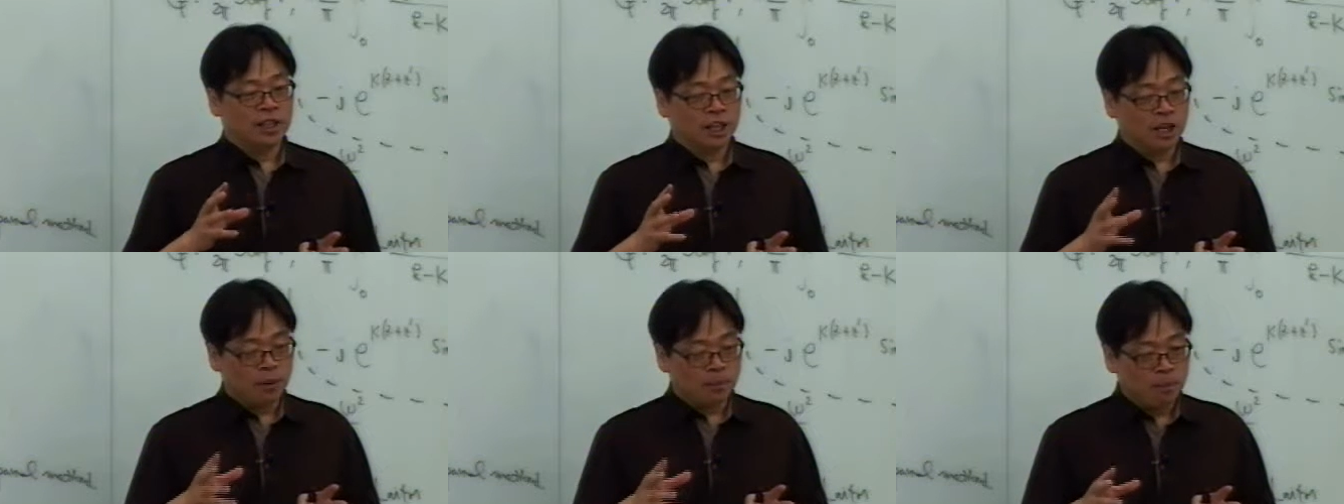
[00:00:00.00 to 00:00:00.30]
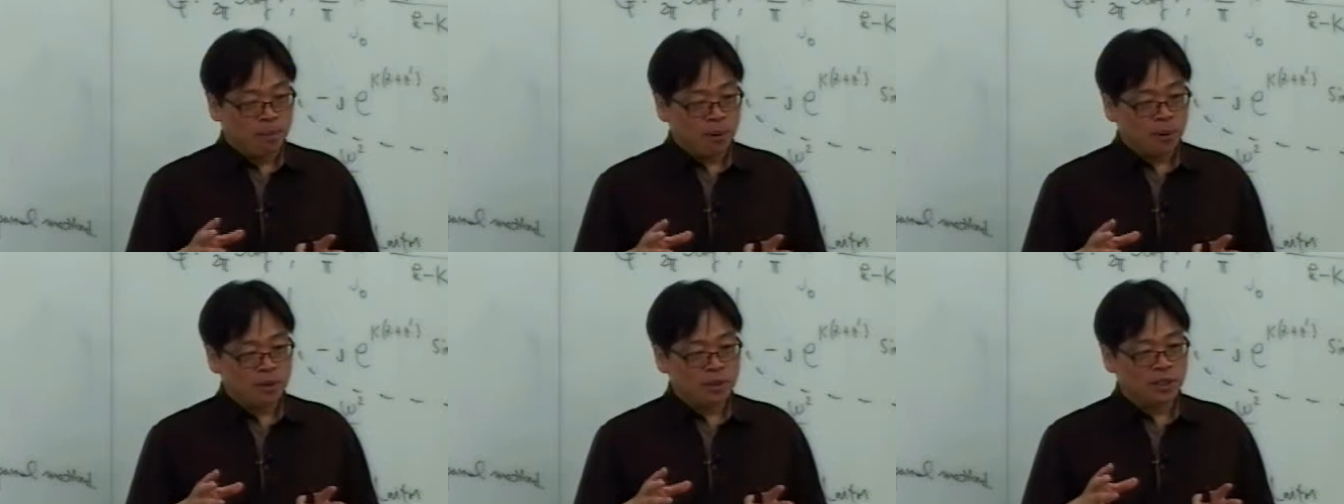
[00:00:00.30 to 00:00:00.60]

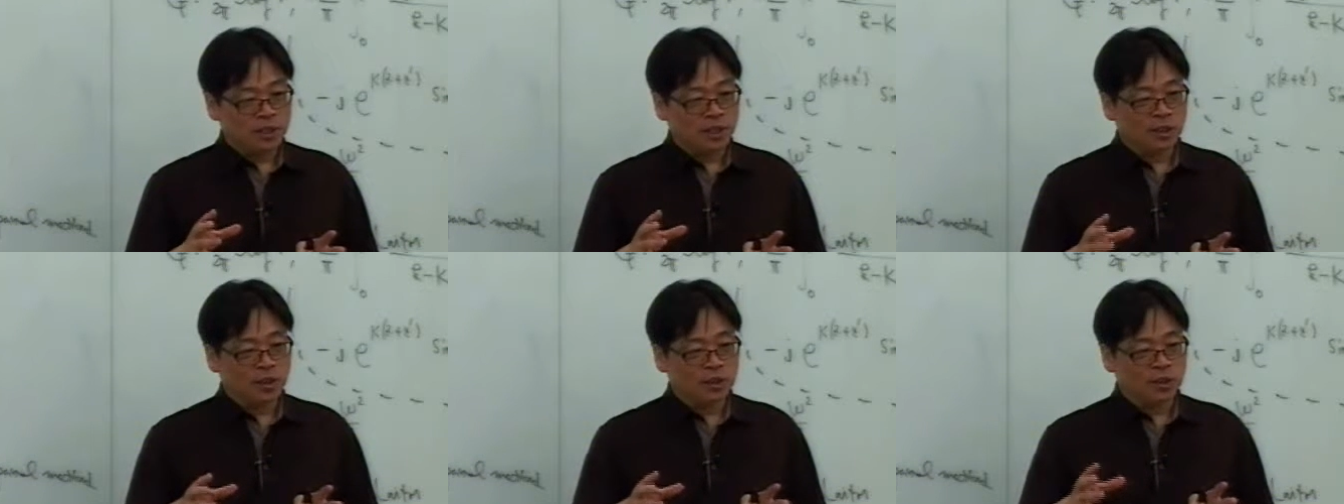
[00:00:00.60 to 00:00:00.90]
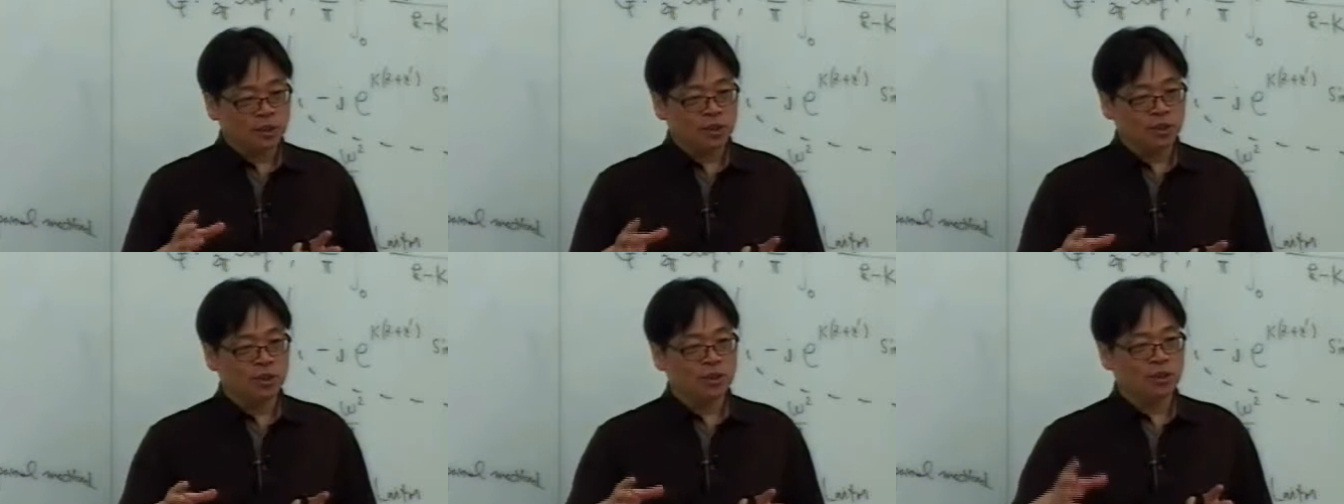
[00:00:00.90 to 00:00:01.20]
decomposed
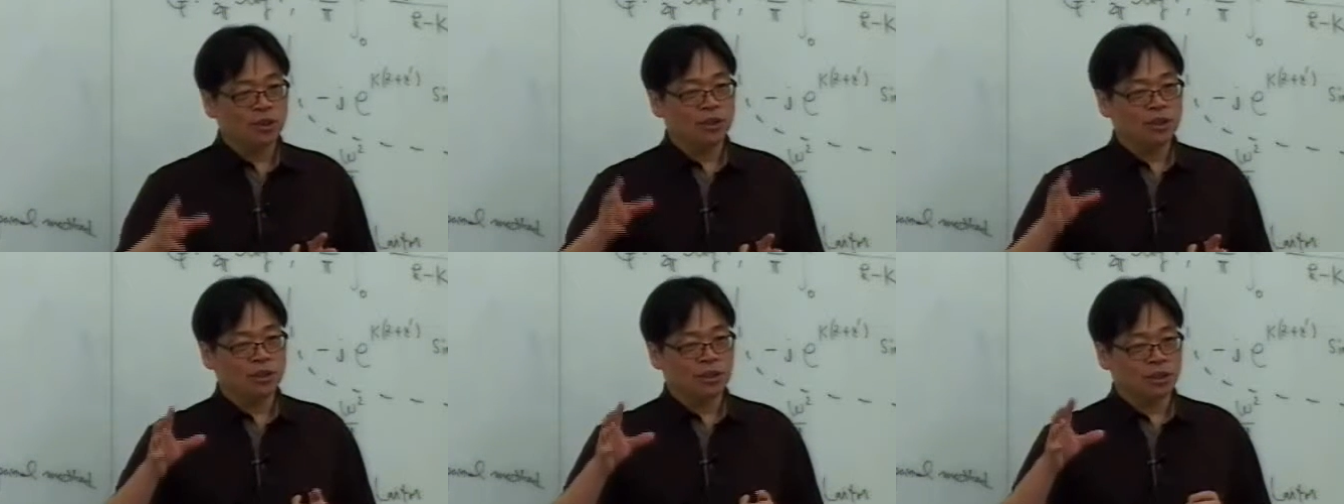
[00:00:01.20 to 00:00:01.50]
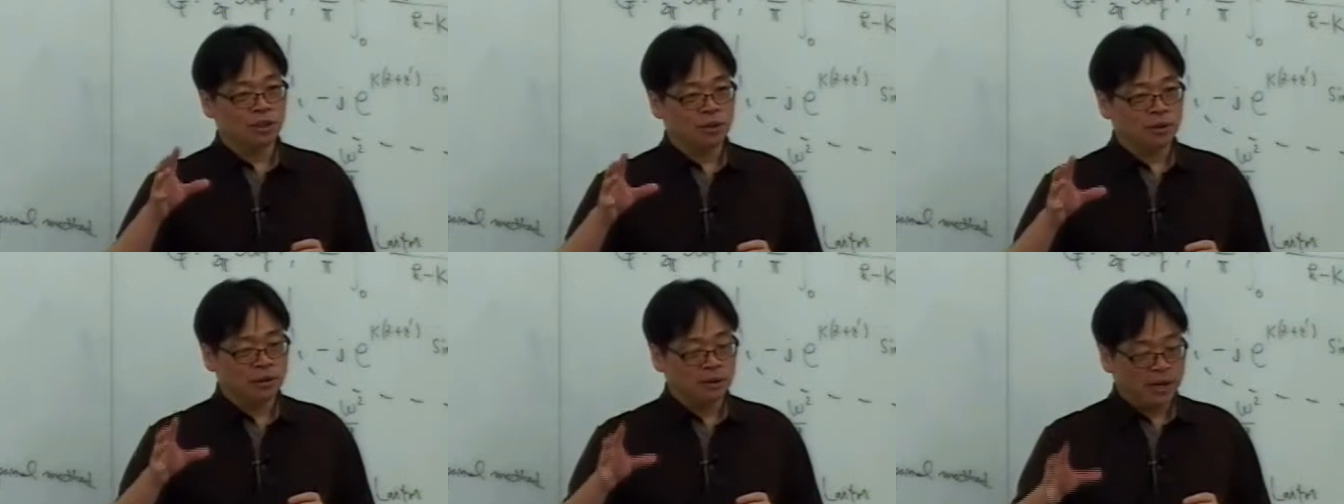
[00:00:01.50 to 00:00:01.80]
into
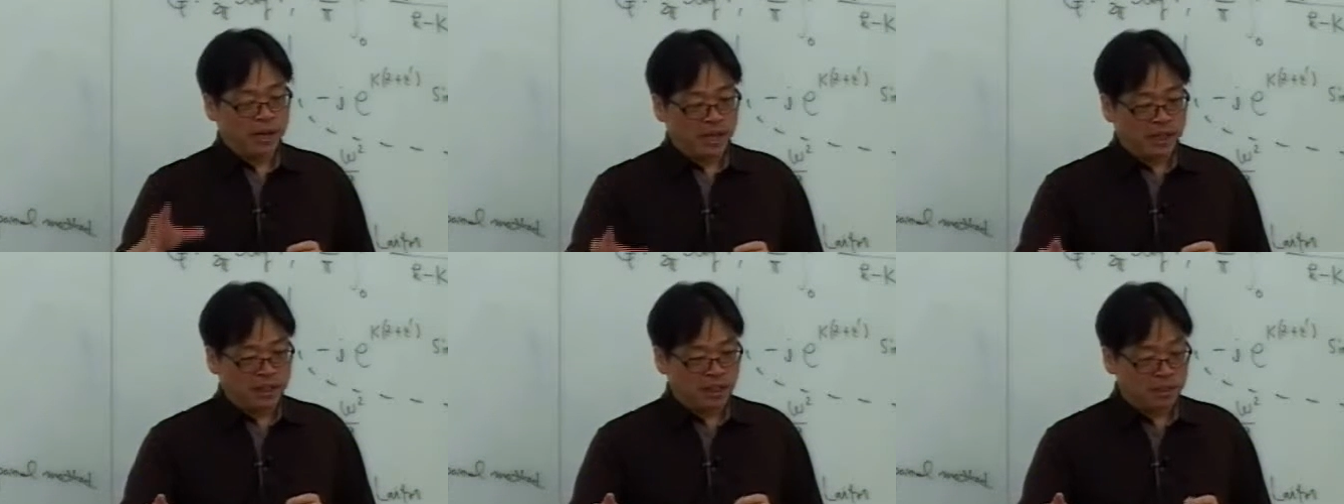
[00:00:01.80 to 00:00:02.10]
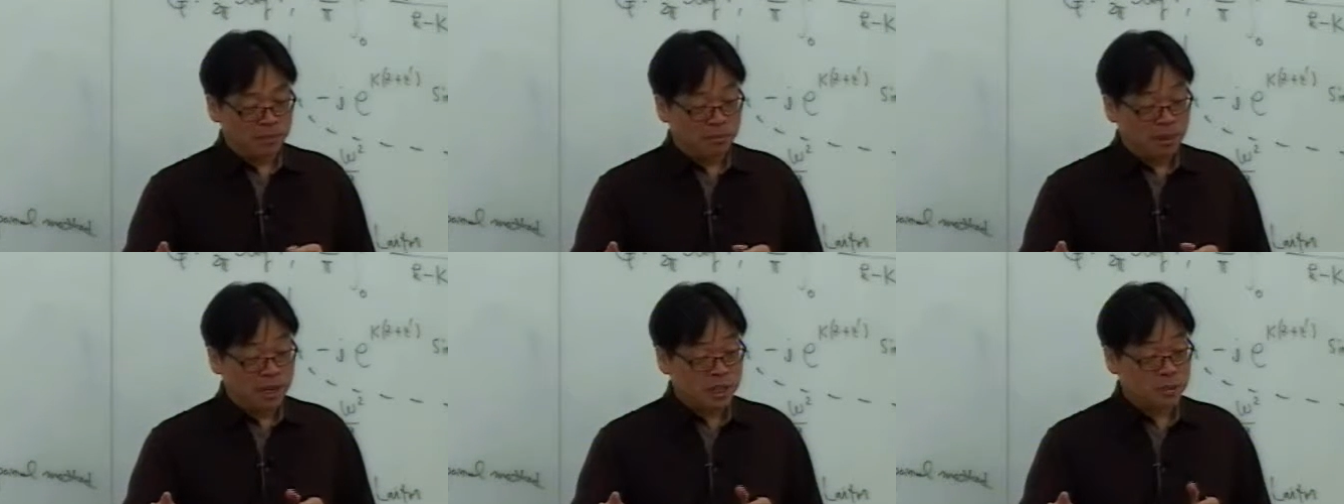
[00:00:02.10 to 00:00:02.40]

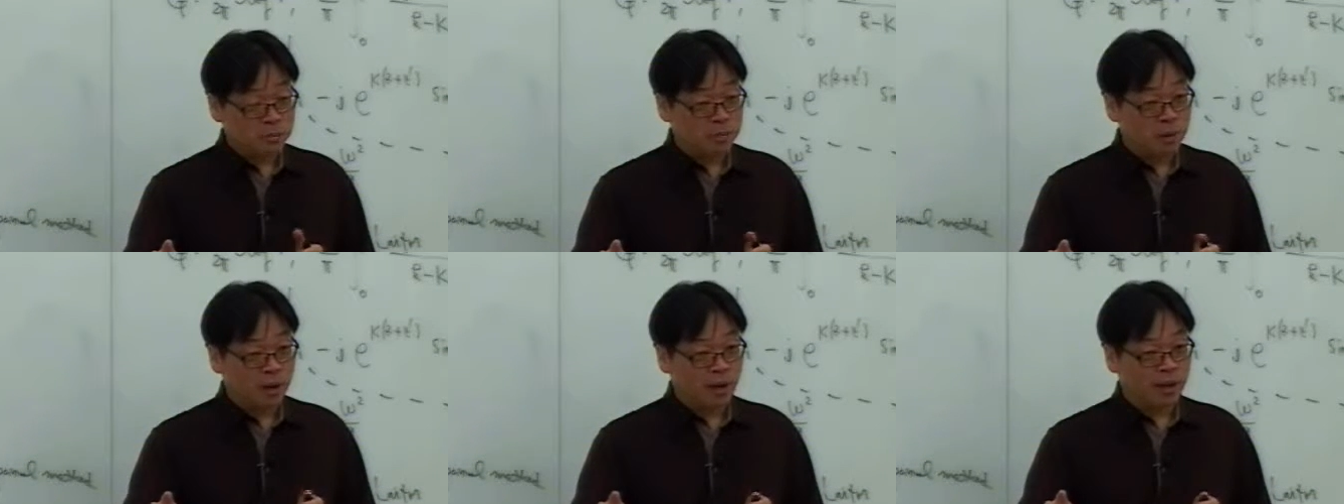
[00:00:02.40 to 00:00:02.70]
eddy mass